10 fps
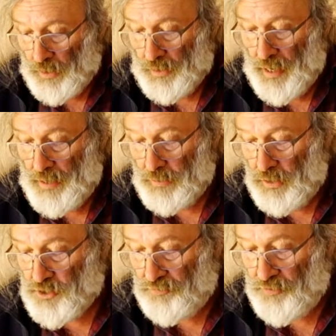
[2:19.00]
Again,
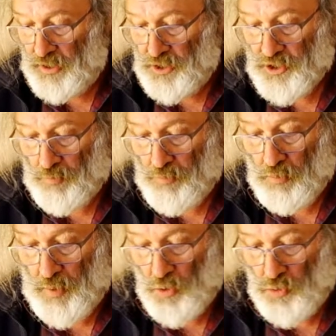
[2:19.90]
it's a fairly simple
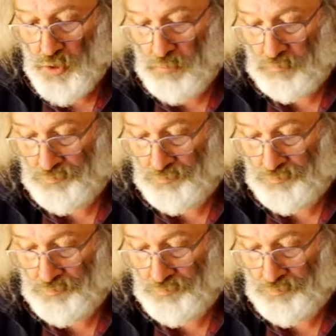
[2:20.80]
build.